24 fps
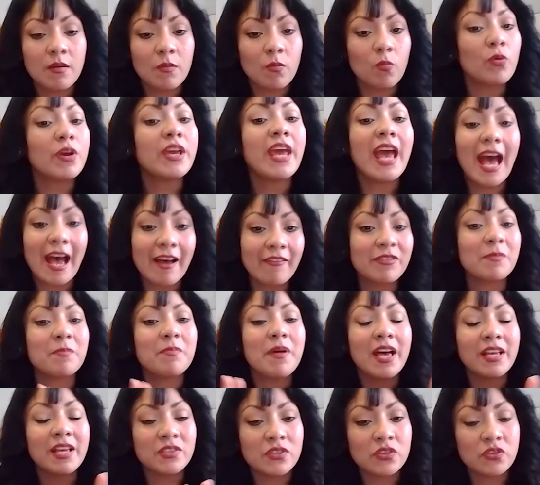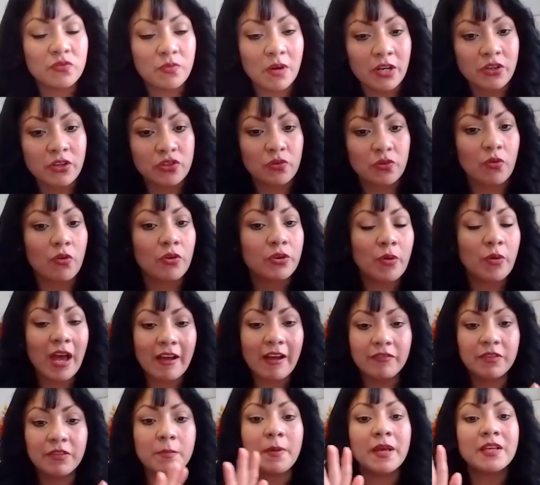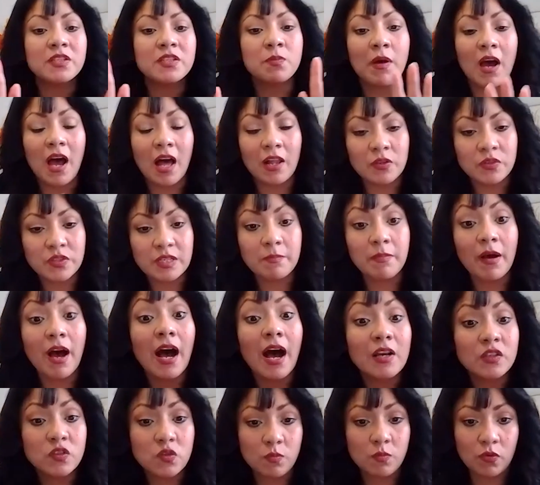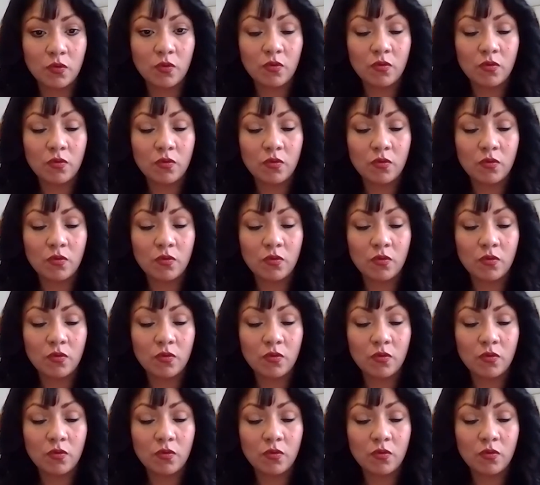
we have the best structure, or you have the best policy possible.